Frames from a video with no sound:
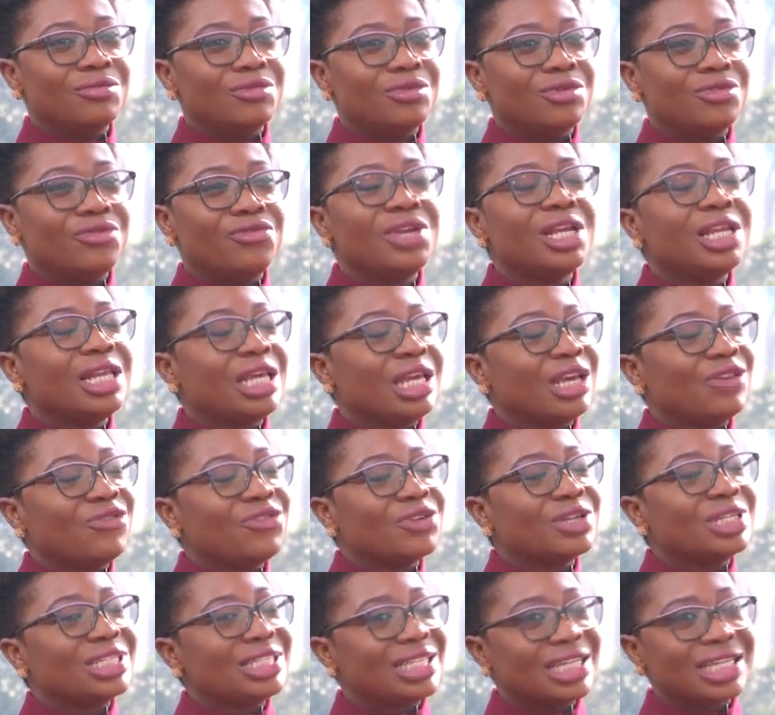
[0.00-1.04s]
really, if
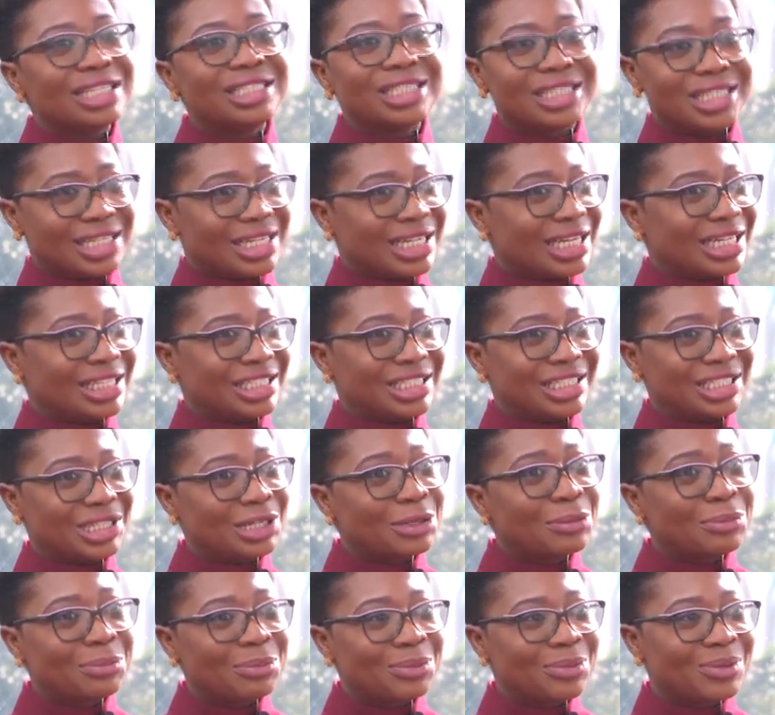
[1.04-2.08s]
you ditched the
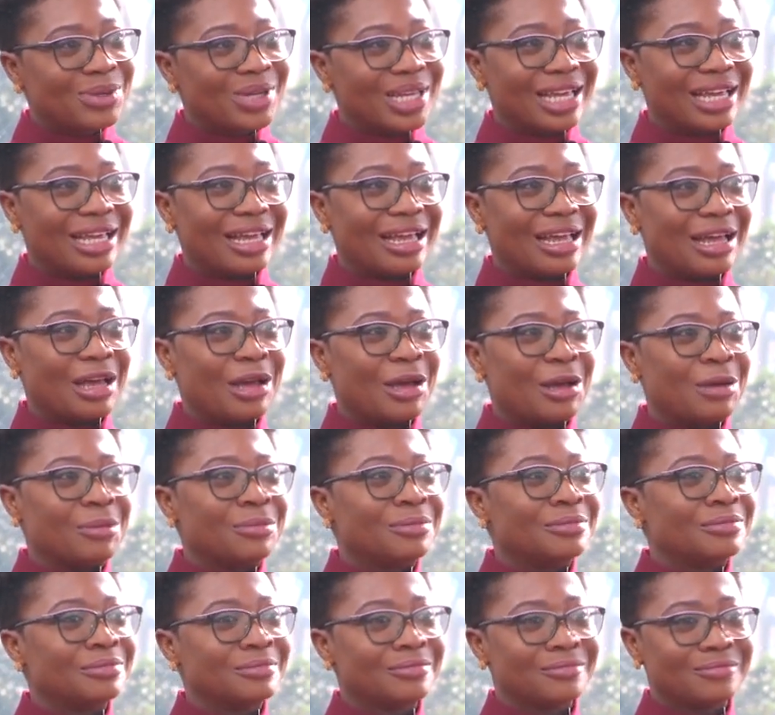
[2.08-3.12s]
ship,
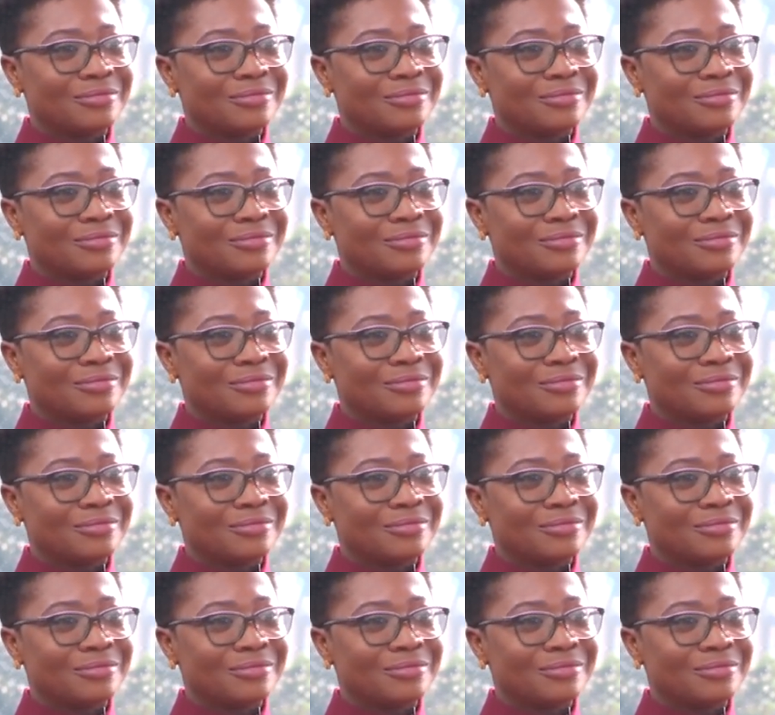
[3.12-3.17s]
um,